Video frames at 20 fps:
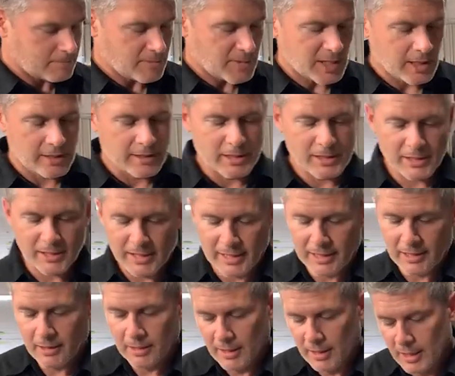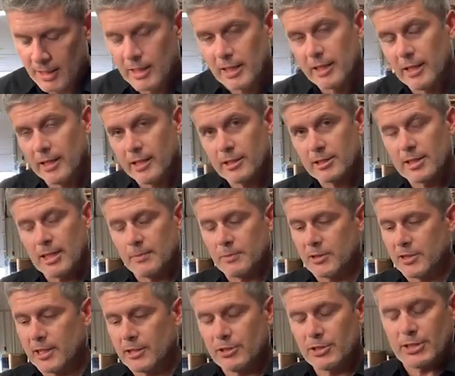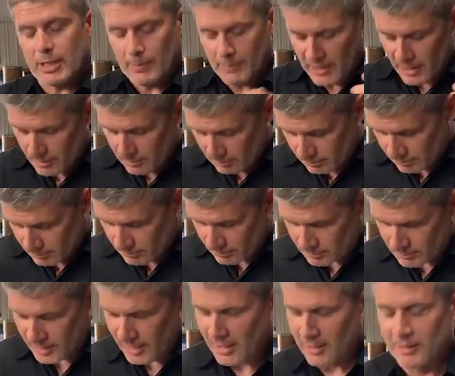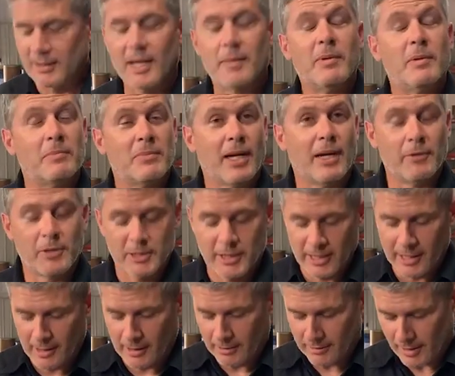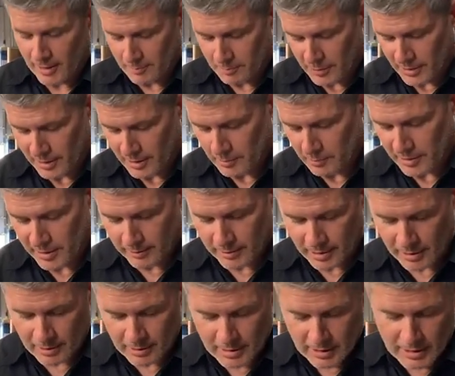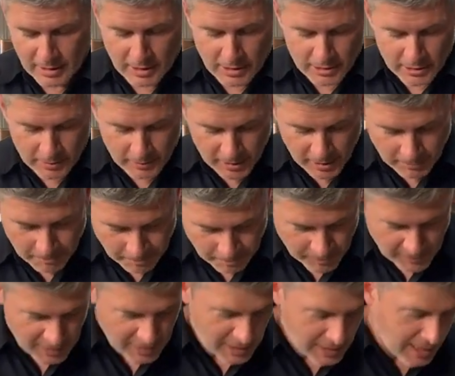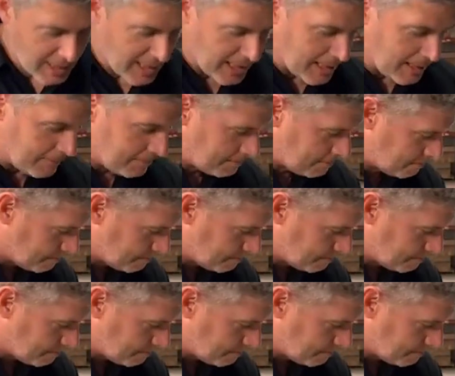This thing intercepts signals come in. I was taking it apart to play with it. There we go. Gotta